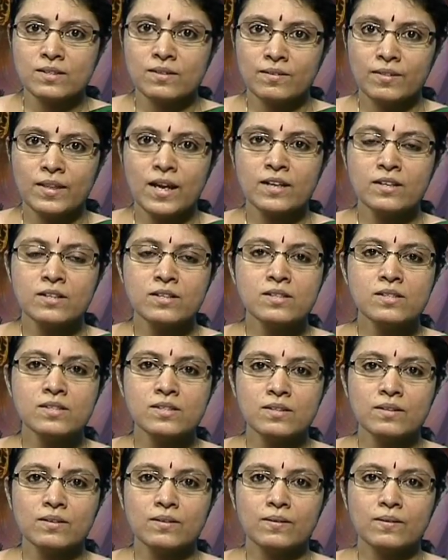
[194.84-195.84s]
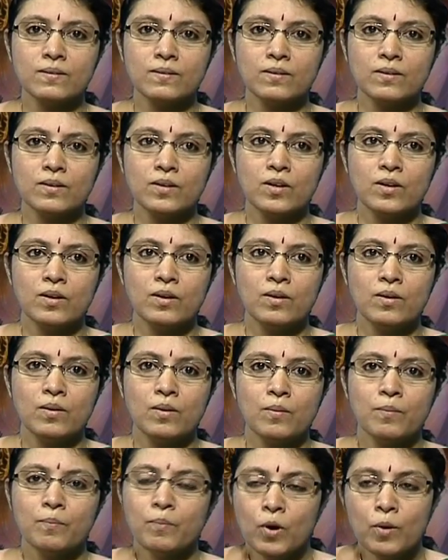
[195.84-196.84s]
that is
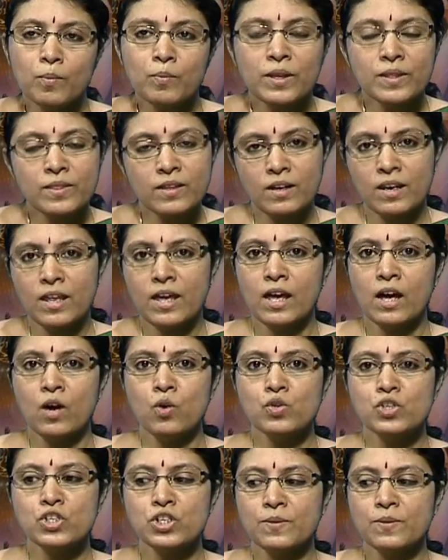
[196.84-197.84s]
probably the layout,